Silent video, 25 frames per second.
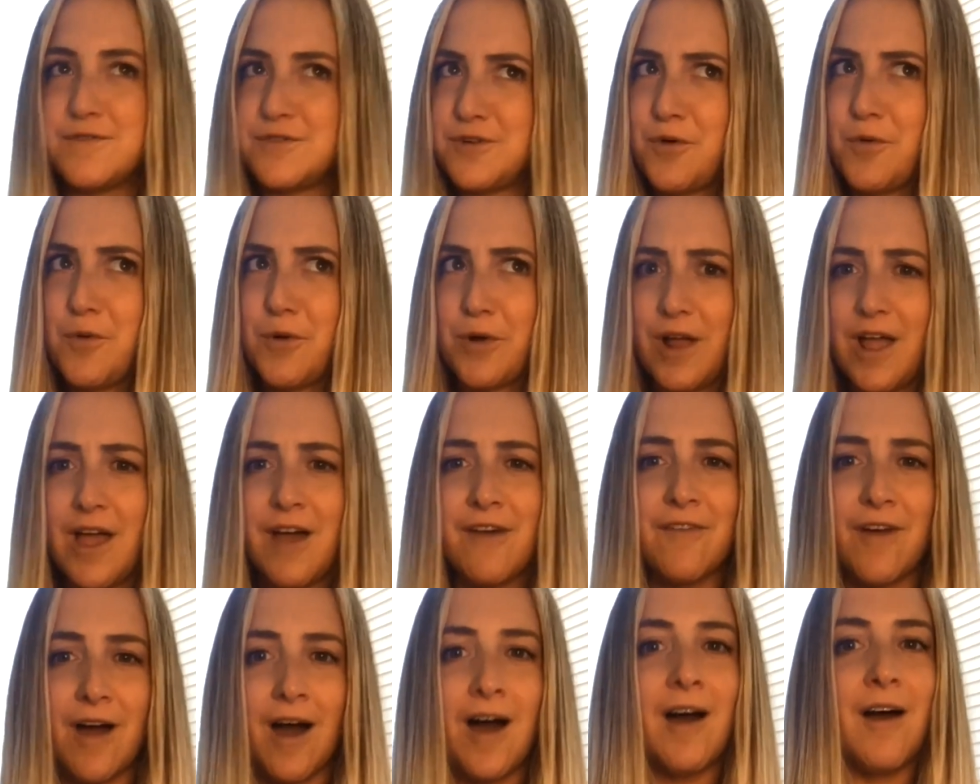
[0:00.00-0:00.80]
Don't worry,
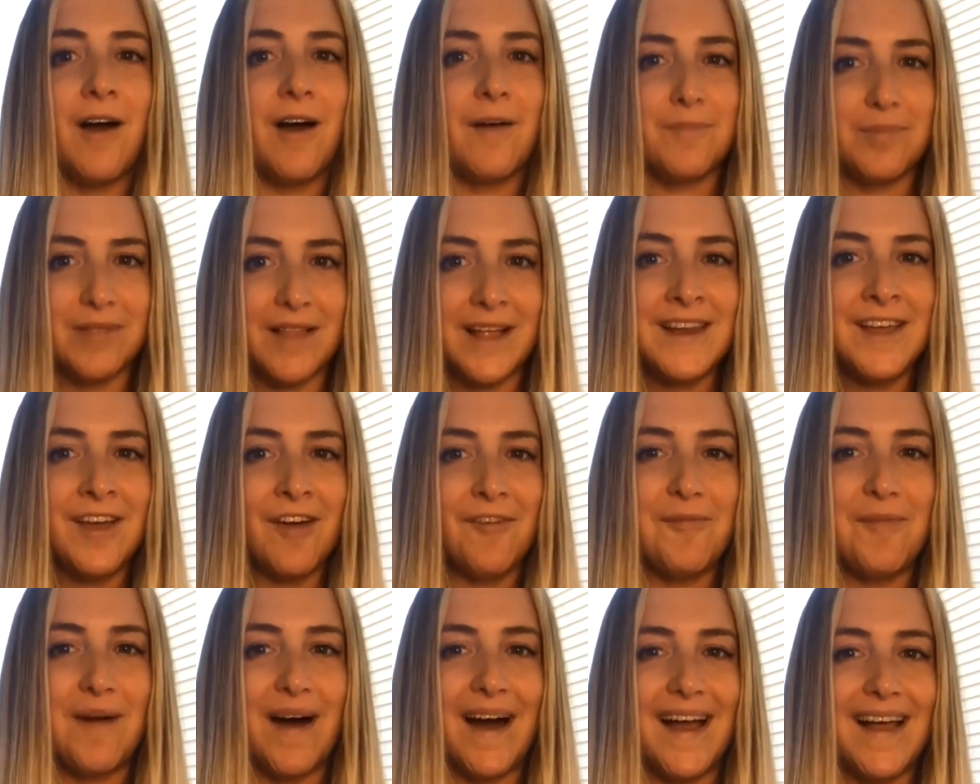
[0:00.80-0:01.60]
I've got plenty
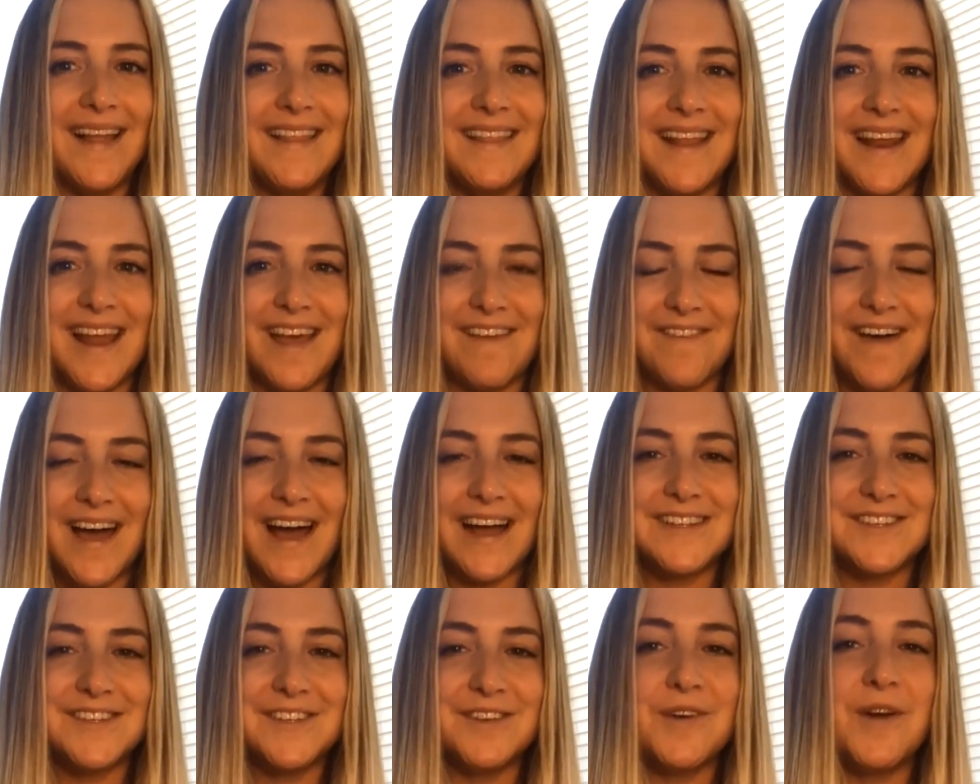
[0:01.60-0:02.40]
of mine that I've
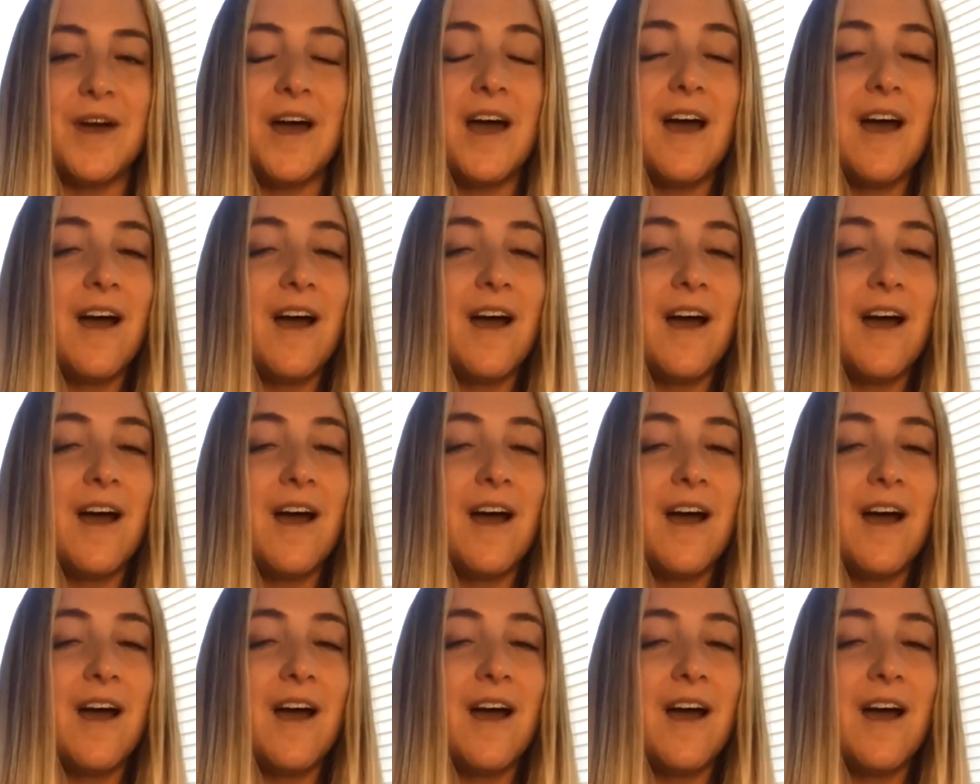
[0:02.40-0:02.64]
had to